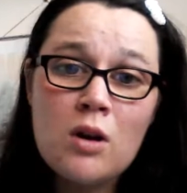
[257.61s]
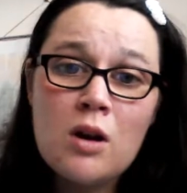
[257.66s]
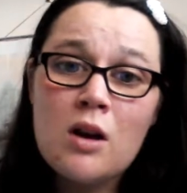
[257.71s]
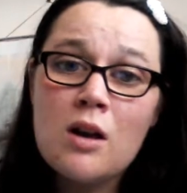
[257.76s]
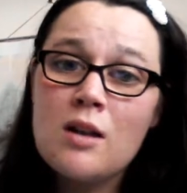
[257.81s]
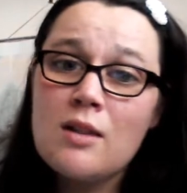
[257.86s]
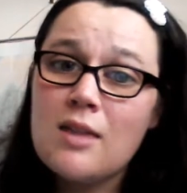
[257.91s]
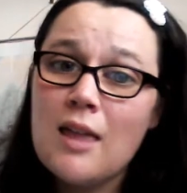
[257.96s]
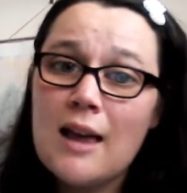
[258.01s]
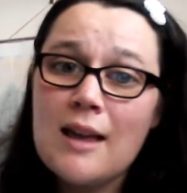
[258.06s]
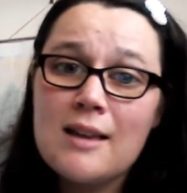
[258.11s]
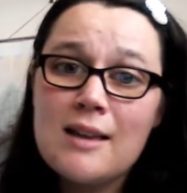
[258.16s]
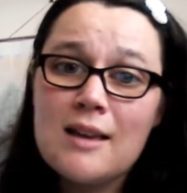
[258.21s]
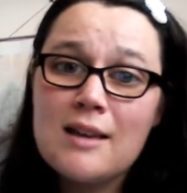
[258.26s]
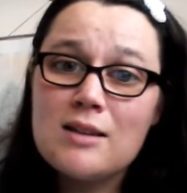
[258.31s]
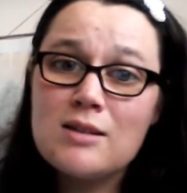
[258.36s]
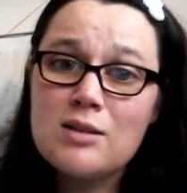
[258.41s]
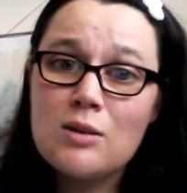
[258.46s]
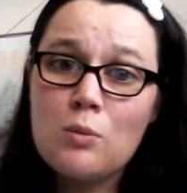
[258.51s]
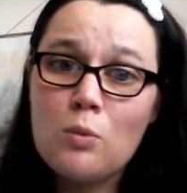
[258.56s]
They need to
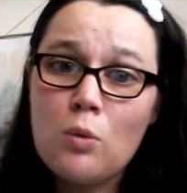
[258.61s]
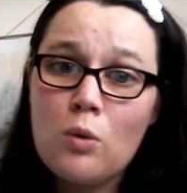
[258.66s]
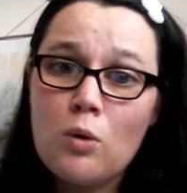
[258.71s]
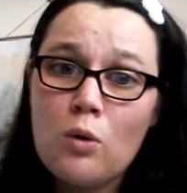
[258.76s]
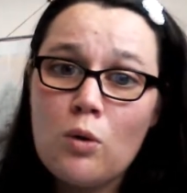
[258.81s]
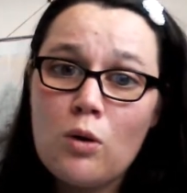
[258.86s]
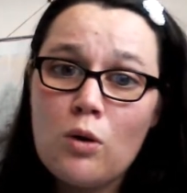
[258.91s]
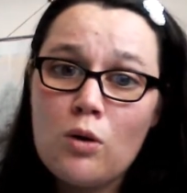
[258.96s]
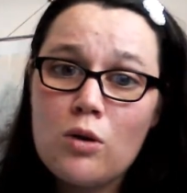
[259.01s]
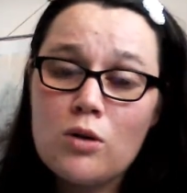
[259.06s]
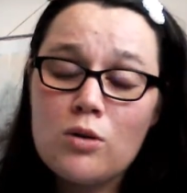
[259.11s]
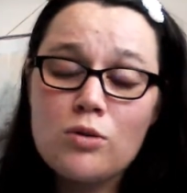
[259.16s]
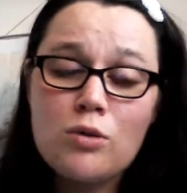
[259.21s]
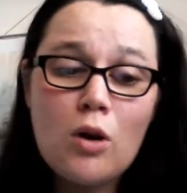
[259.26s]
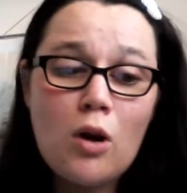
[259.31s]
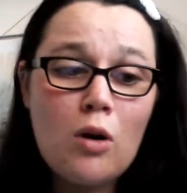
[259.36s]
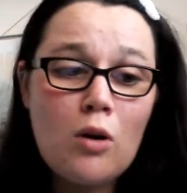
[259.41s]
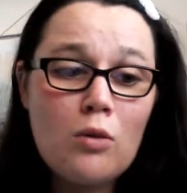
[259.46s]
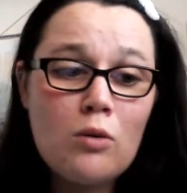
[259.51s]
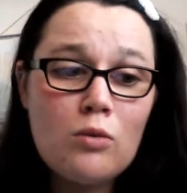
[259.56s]
walk, not
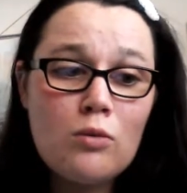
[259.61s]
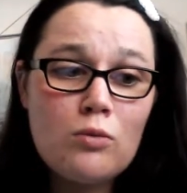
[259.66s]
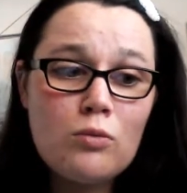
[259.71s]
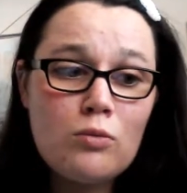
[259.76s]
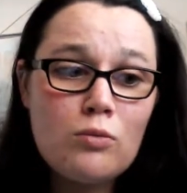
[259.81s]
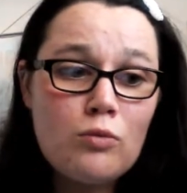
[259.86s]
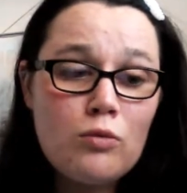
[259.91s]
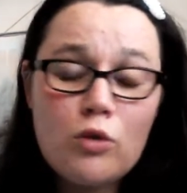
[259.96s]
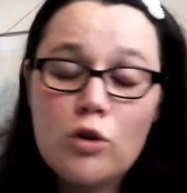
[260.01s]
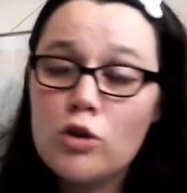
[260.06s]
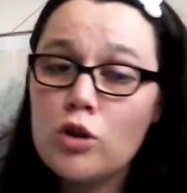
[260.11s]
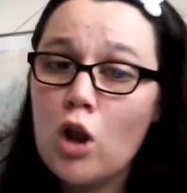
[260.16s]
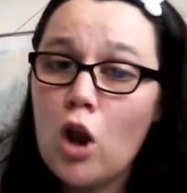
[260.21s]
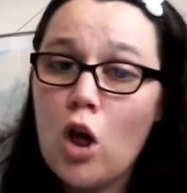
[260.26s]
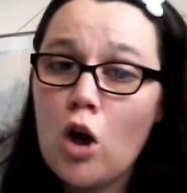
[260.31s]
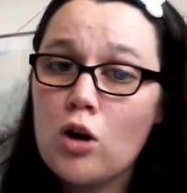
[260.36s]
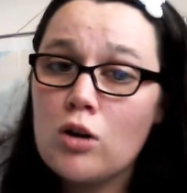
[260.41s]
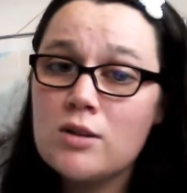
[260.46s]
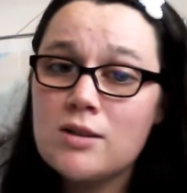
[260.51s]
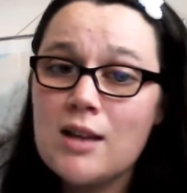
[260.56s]
run
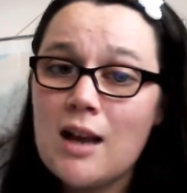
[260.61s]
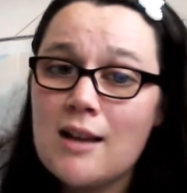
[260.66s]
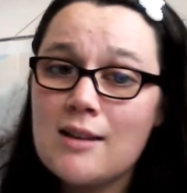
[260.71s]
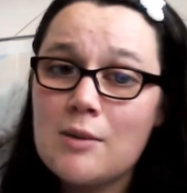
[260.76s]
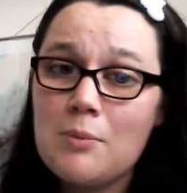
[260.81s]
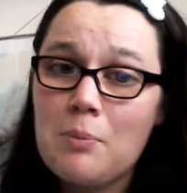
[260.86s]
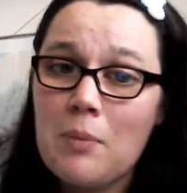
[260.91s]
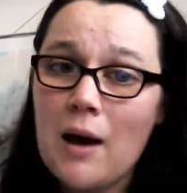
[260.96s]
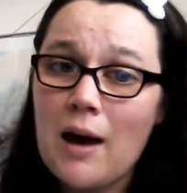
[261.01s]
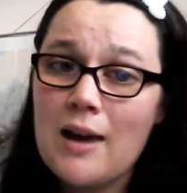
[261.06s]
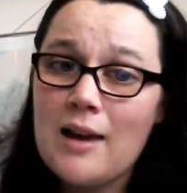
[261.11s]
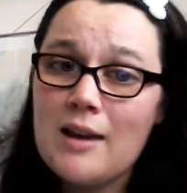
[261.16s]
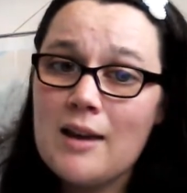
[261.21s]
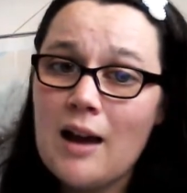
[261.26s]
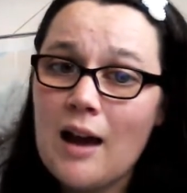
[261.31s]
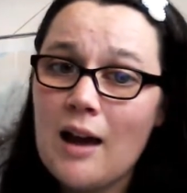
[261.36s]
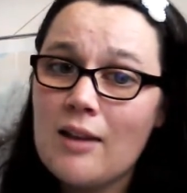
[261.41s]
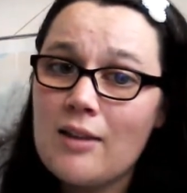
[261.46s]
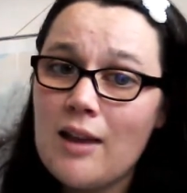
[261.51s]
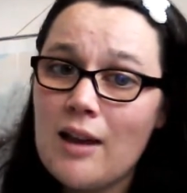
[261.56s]
alongside a bike
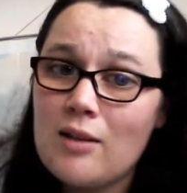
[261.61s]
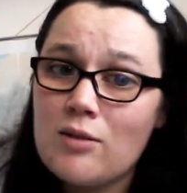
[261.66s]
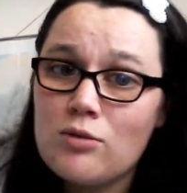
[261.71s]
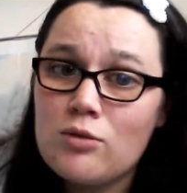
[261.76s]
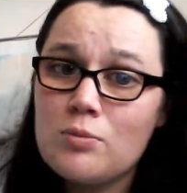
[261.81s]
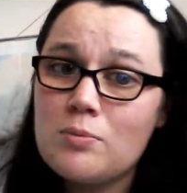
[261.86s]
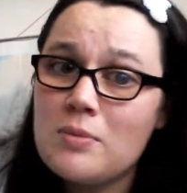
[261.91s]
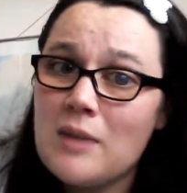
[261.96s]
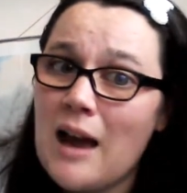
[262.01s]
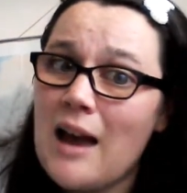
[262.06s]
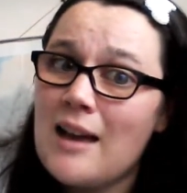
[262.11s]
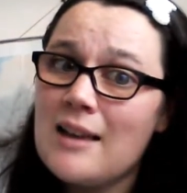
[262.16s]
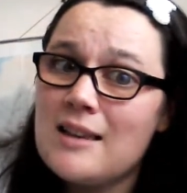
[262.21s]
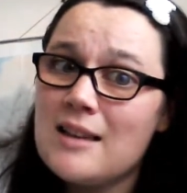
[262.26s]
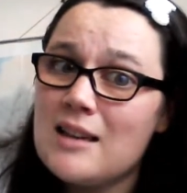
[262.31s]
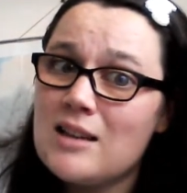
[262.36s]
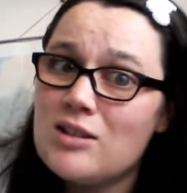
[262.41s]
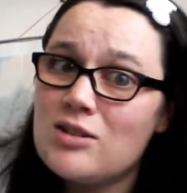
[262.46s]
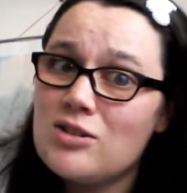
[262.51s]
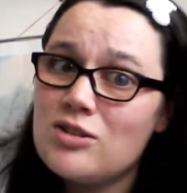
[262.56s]
and end up getting
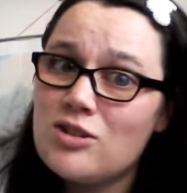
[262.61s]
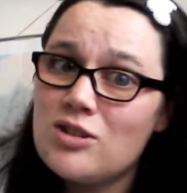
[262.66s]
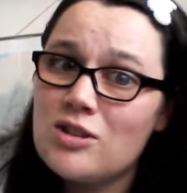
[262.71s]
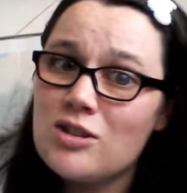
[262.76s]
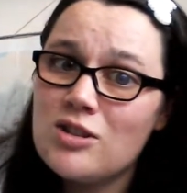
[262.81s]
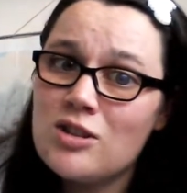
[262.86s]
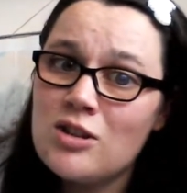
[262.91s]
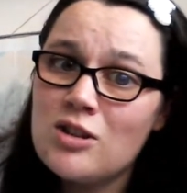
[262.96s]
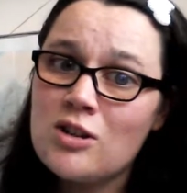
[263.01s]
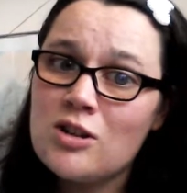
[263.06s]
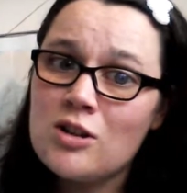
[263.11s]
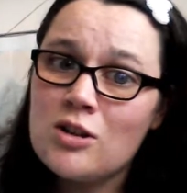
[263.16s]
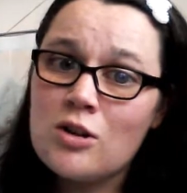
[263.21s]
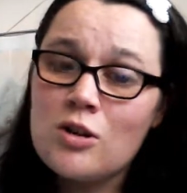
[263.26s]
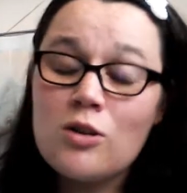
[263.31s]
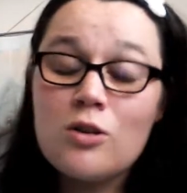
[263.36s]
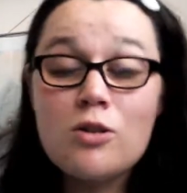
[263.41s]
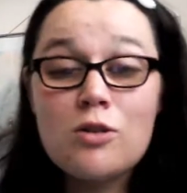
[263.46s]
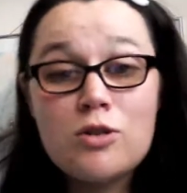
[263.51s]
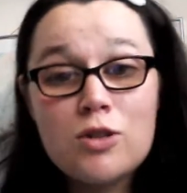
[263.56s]
injured
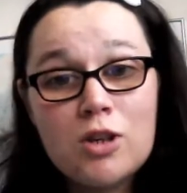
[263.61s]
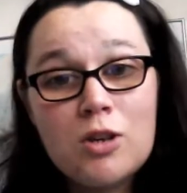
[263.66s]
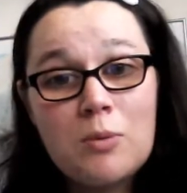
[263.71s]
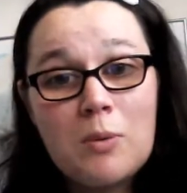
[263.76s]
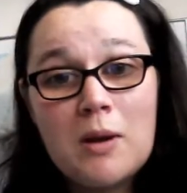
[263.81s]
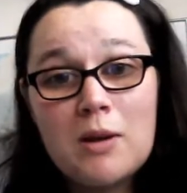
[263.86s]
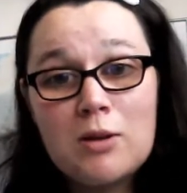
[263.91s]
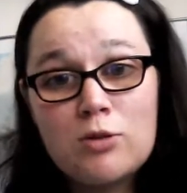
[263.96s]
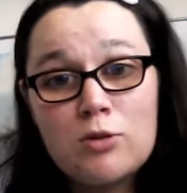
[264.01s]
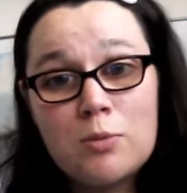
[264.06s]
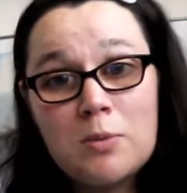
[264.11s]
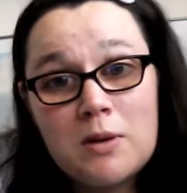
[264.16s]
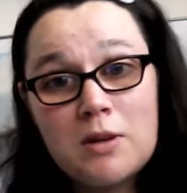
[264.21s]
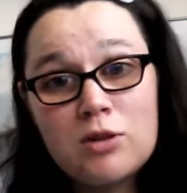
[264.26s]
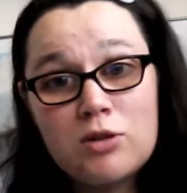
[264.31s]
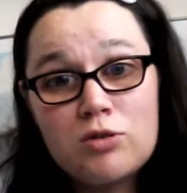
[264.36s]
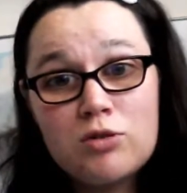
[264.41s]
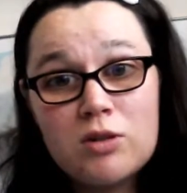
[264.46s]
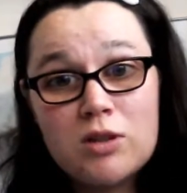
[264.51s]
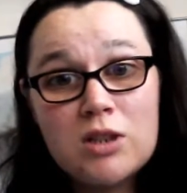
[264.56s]
or you end up
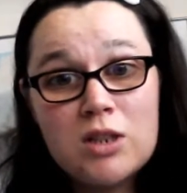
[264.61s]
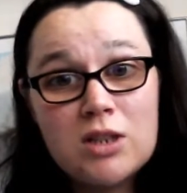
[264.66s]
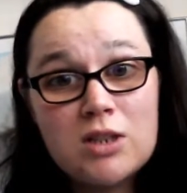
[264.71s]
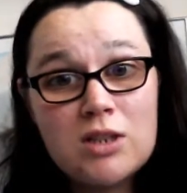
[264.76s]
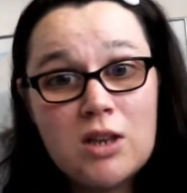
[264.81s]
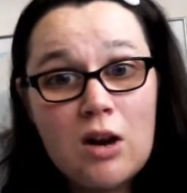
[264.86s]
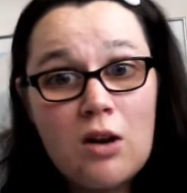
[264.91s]
injuring yourself.